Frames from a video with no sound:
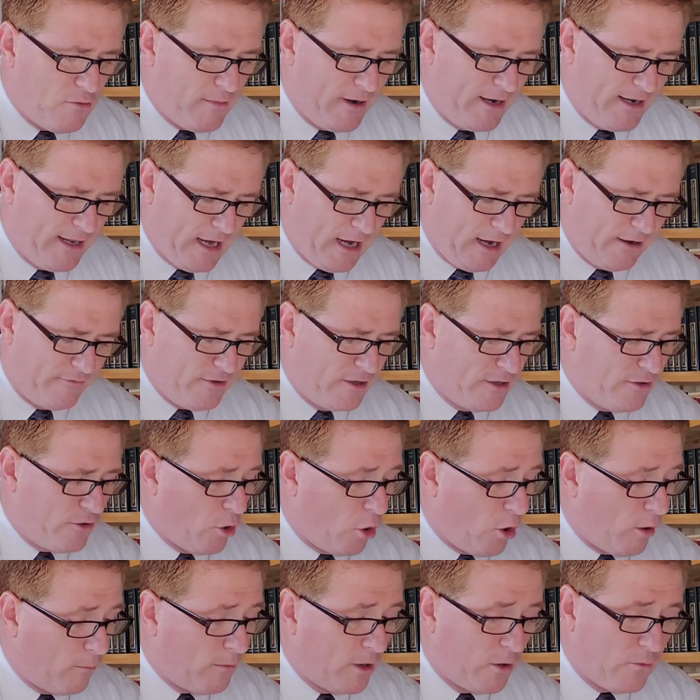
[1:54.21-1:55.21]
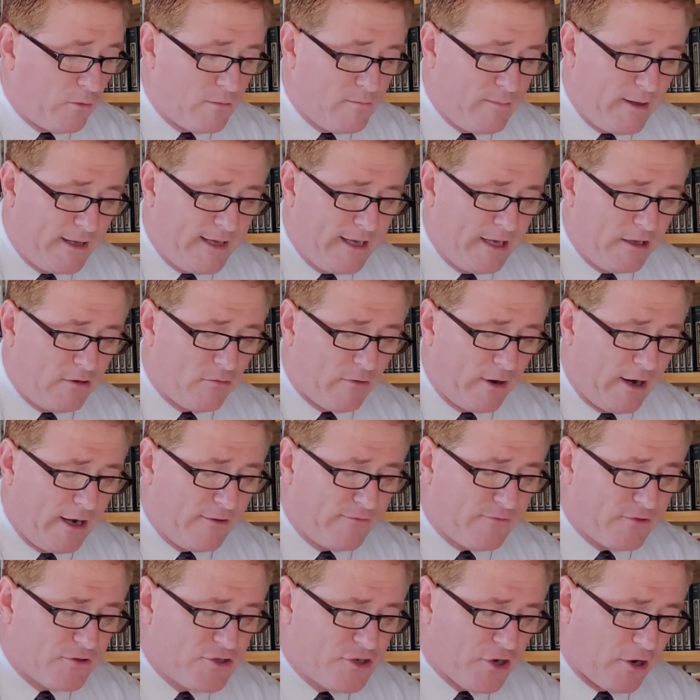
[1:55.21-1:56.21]
Many of you normally would be getting ready
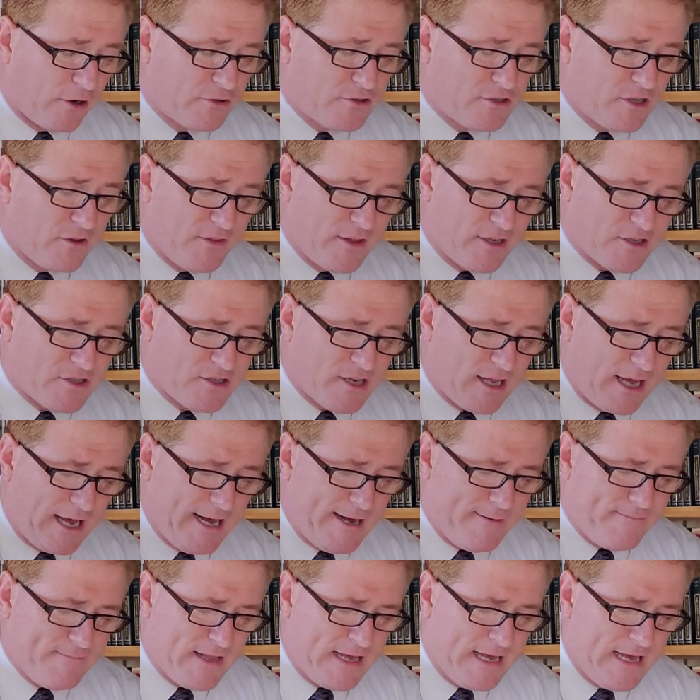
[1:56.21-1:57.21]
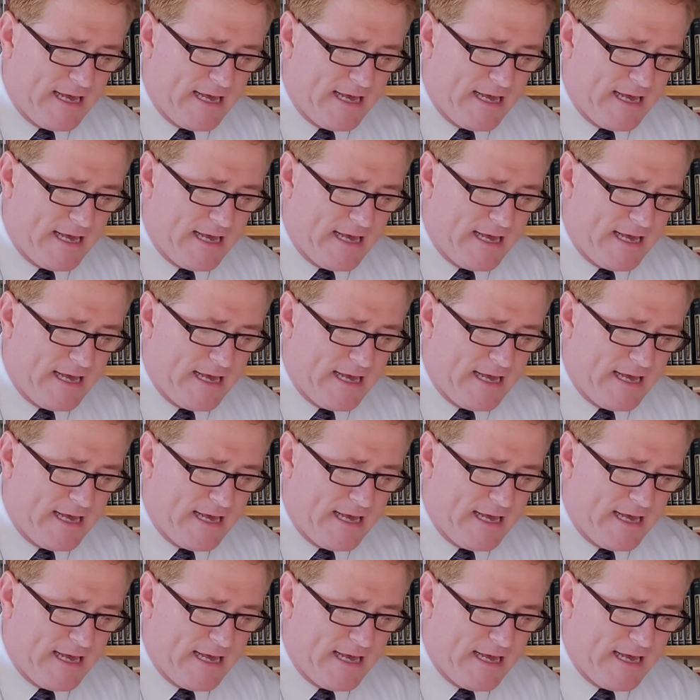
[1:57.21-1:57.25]
for church at this time,